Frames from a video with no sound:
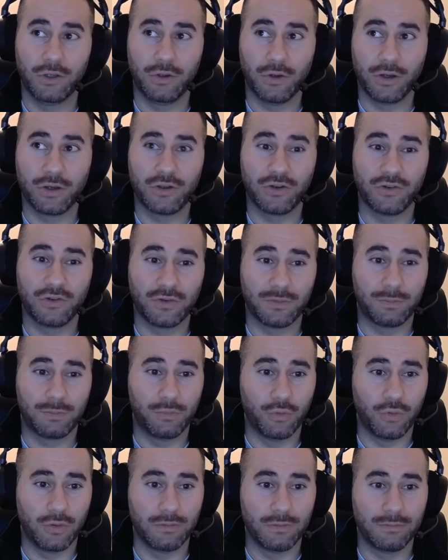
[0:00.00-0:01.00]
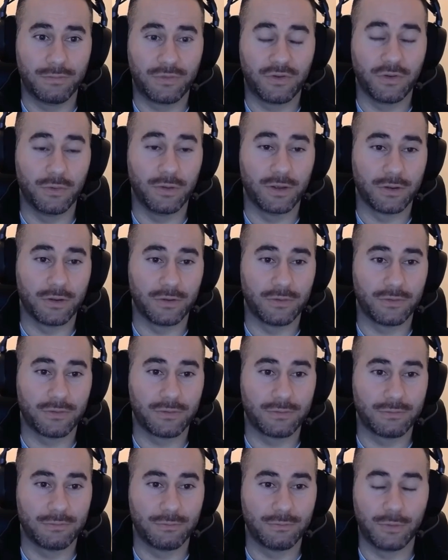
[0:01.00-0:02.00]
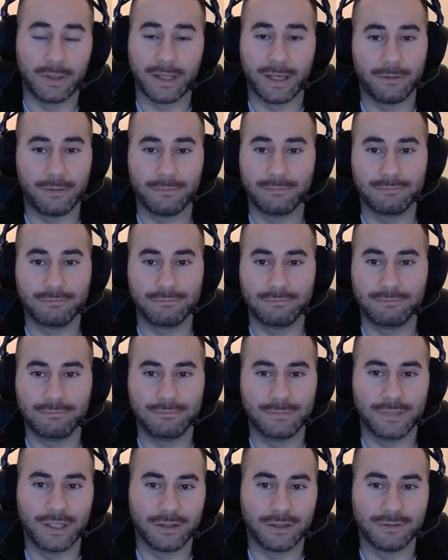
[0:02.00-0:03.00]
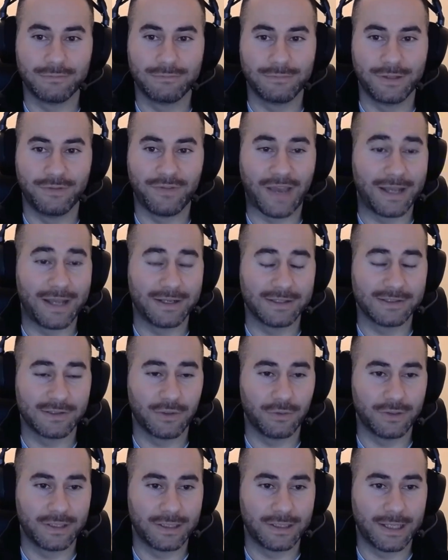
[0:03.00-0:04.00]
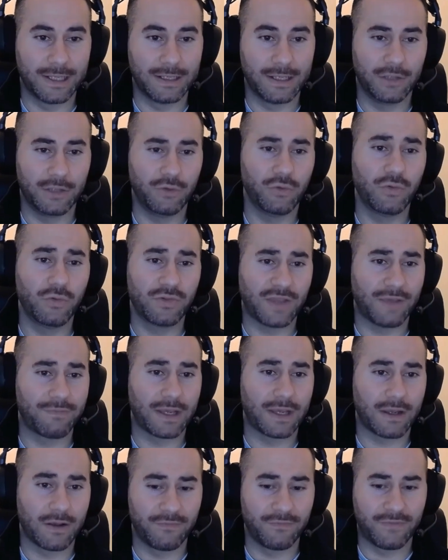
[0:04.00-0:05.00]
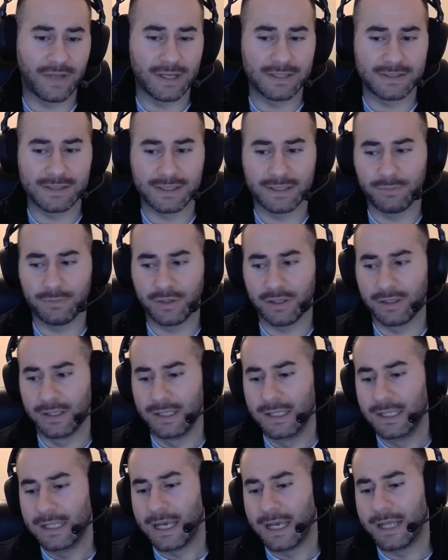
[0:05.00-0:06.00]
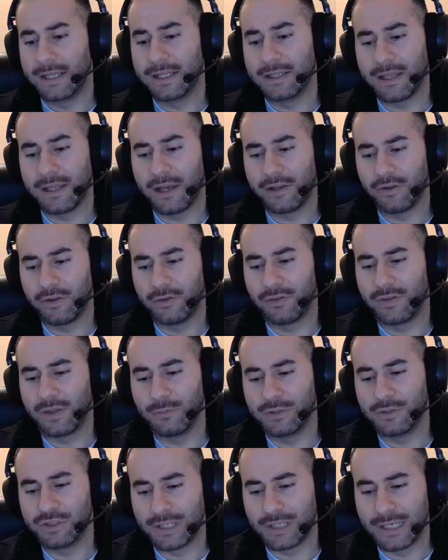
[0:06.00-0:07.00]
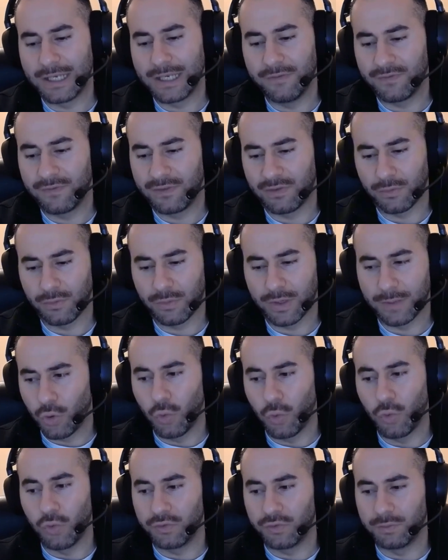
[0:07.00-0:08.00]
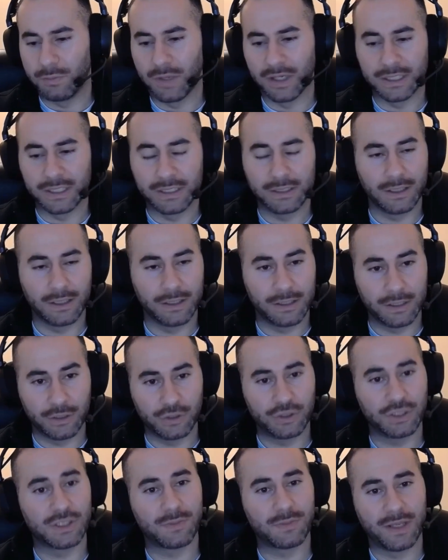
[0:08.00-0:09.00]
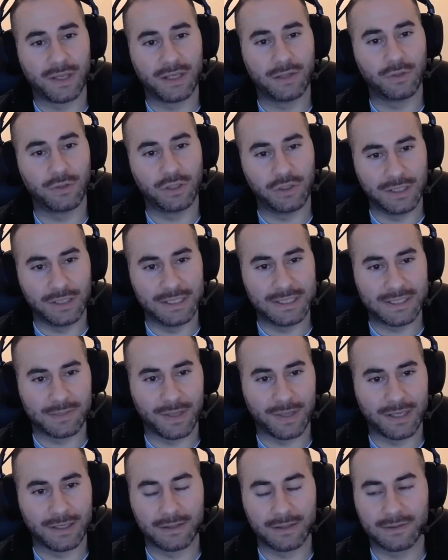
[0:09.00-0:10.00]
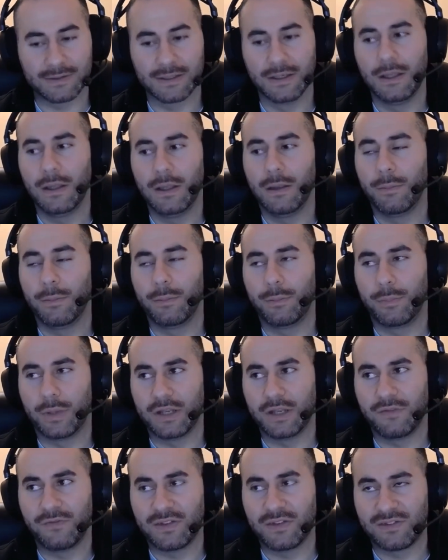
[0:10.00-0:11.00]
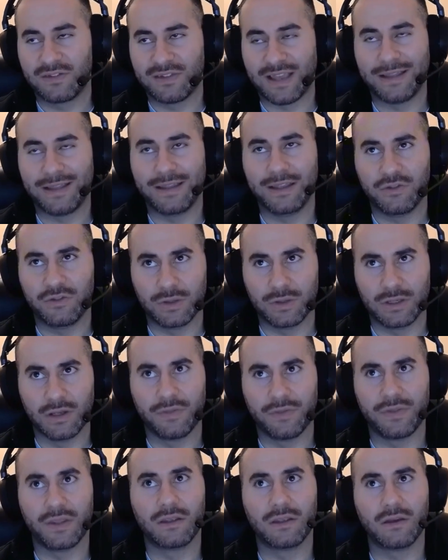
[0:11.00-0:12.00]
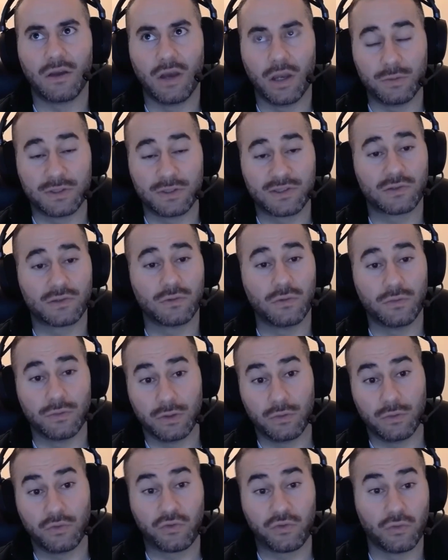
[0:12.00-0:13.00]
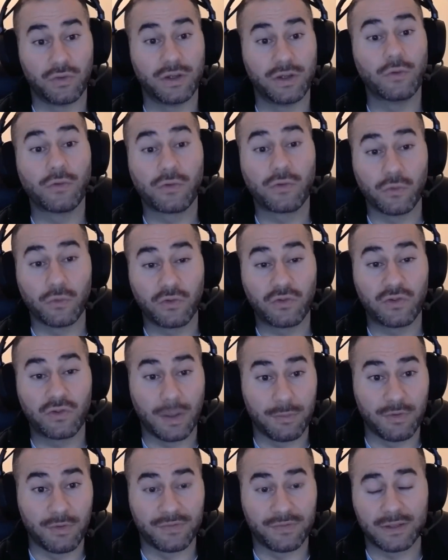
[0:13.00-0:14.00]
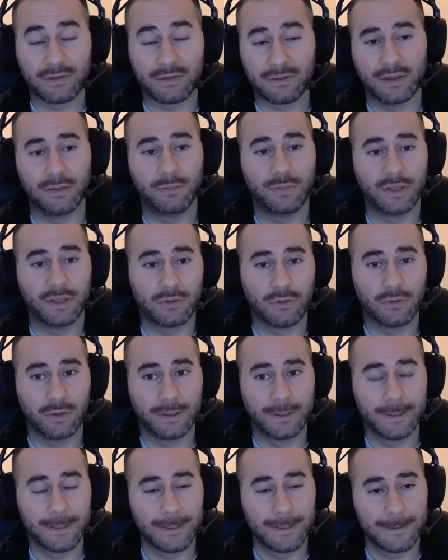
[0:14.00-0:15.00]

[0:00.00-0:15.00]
I could have just bought 2 of those without, if I hadn't sold it then. And you always have that kind of fallacy. But at the end of the day, I don't think we should live to hoard money. I think you should spend it when you need to spend it. But if it's sat there doing nothing, I would store it or store some of it in Bitcoin.